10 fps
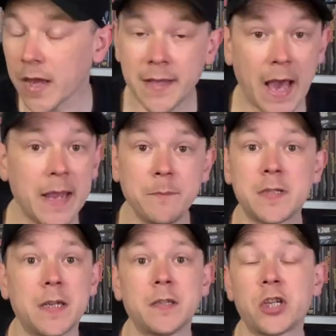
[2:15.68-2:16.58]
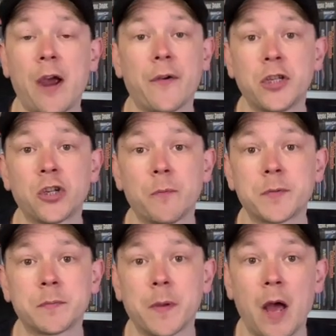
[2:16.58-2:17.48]
games in charity
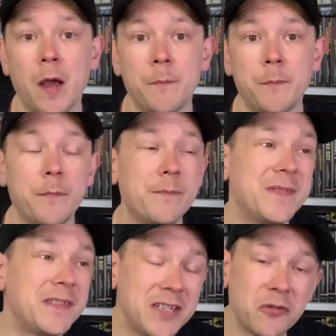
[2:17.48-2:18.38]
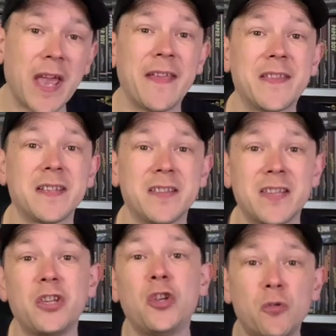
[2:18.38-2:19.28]
shops. Um, you get the,
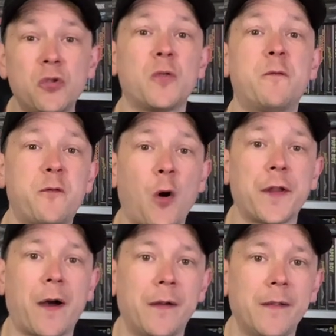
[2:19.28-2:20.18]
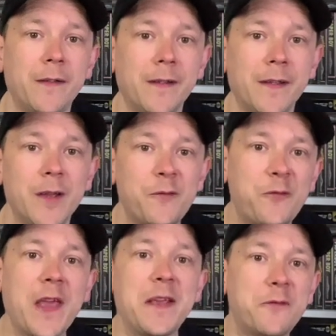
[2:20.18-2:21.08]
the usual fodder
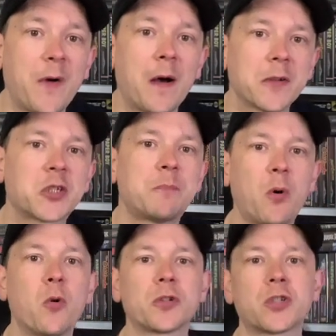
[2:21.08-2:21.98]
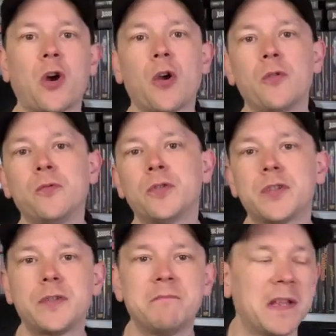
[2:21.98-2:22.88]
FIFA, sports
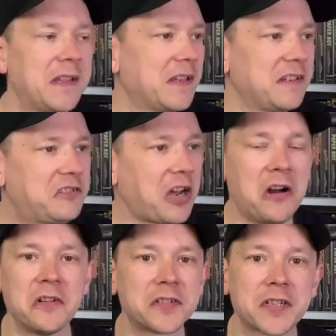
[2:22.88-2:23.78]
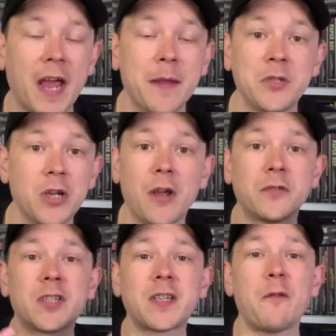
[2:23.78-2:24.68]
titles, dance games, you know,
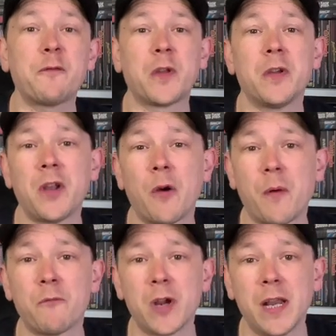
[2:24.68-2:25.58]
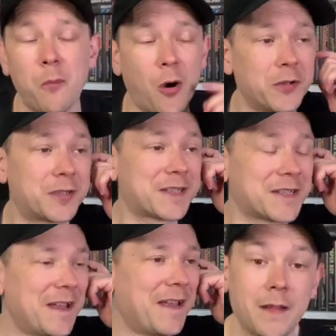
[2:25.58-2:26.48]
stuff that no one really
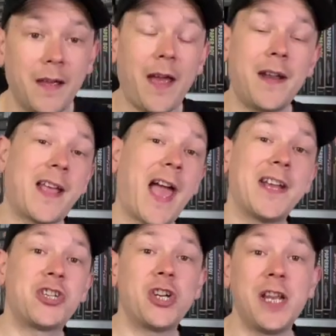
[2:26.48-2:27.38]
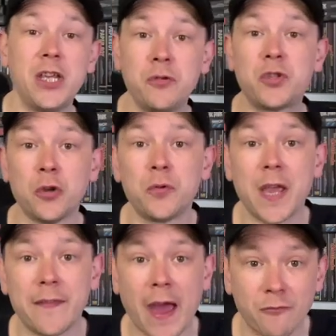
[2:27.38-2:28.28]
wants. And occasionally you do
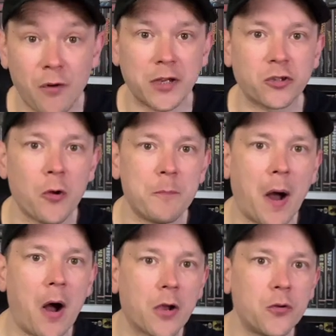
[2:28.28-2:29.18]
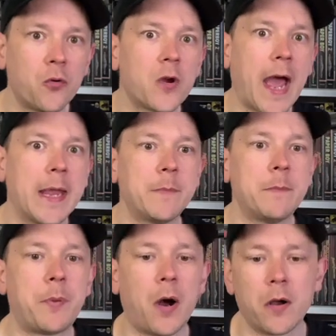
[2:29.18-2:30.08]
get that retro bargain or game
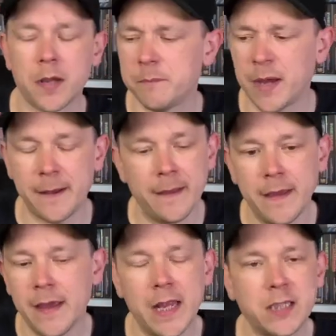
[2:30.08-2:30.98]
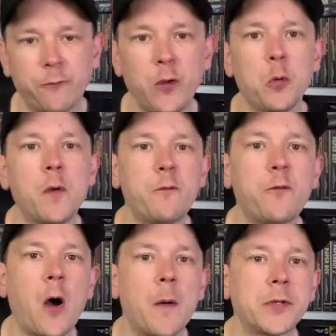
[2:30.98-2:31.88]
and bargain, but it's few and
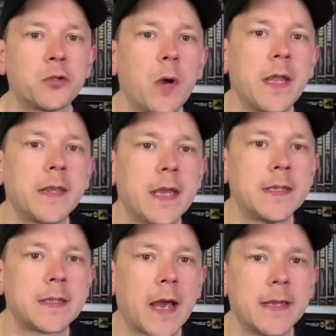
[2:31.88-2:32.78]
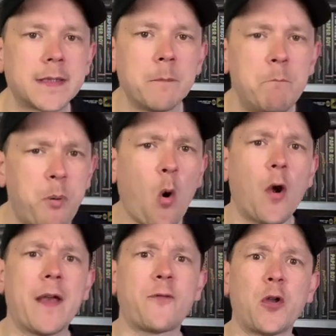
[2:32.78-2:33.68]
far between these days. And
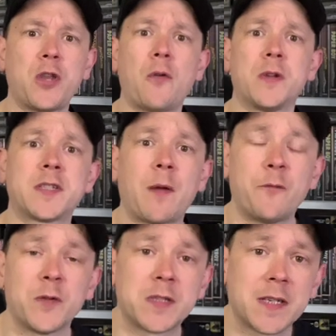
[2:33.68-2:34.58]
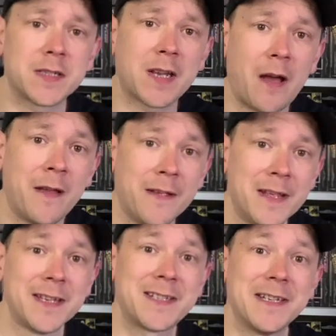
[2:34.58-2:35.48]
boy, have I noticed something since
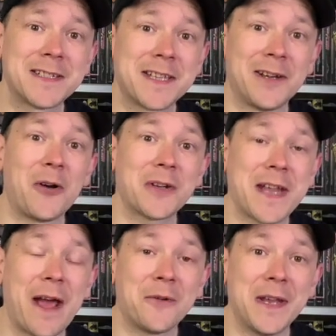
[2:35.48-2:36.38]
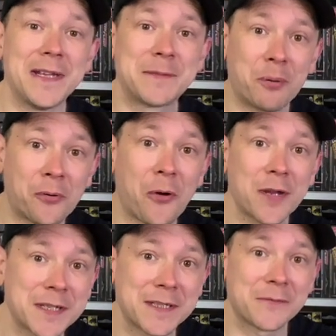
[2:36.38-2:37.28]
since the lockdown is
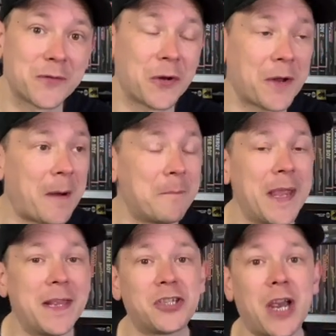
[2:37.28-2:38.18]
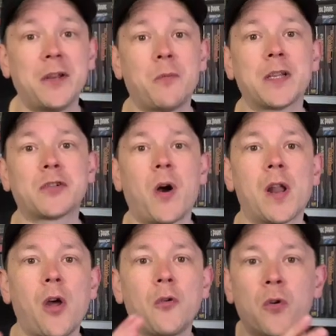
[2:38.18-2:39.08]
prices have gone up. Me and Jade went to our
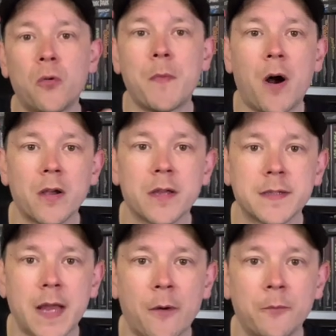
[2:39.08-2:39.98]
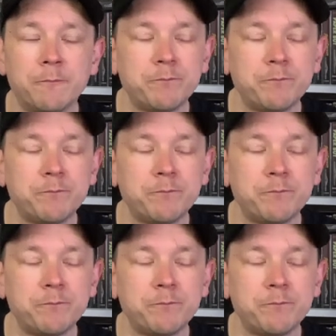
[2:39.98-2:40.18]
local market town